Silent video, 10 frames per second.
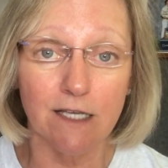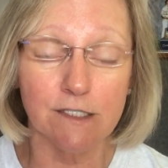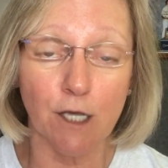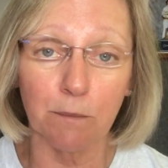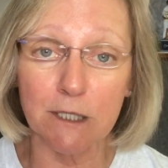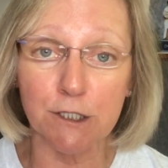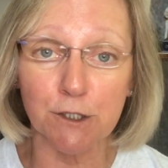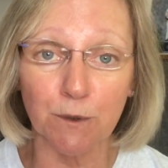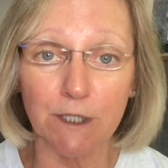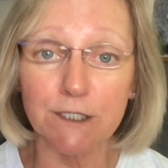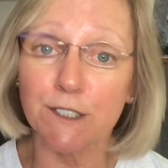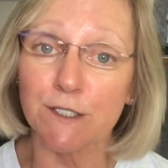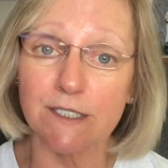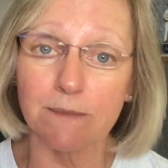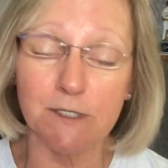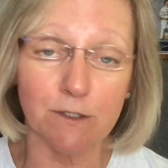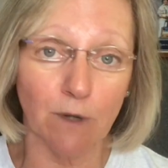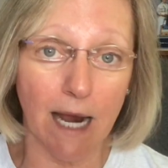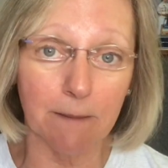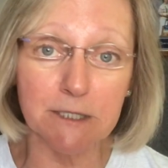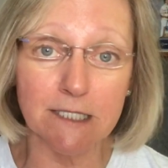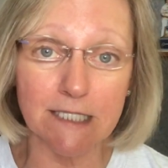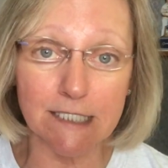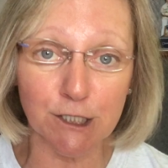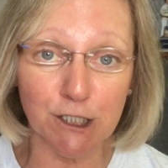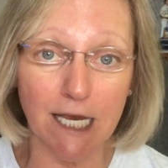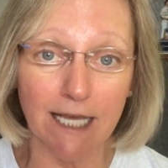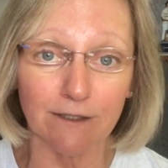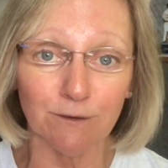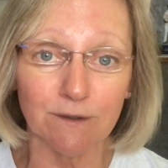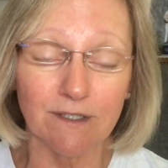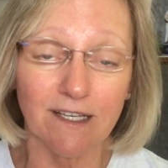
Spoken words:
So be sure to subscribe to this channel